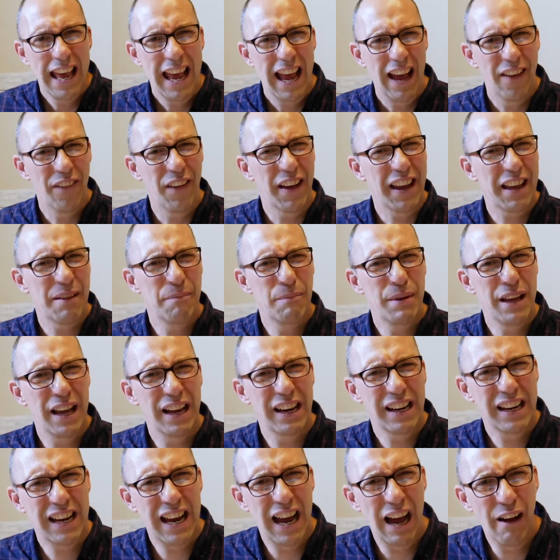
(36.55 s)
and they can be
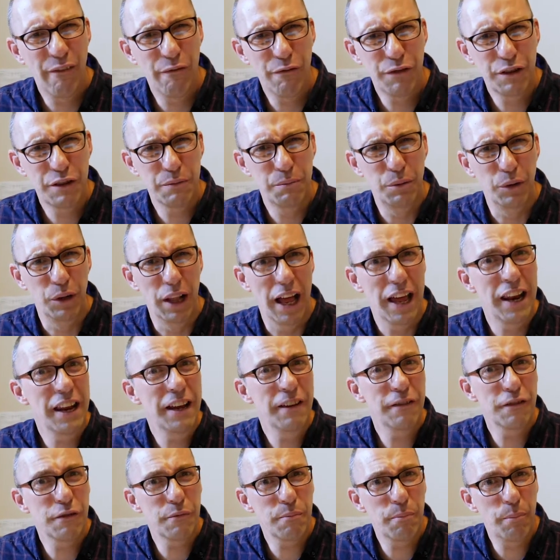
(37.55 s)
uncomfortable and
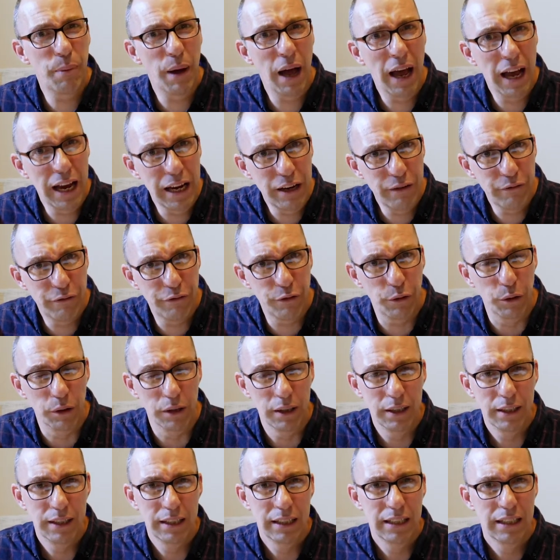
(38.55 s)
even painful,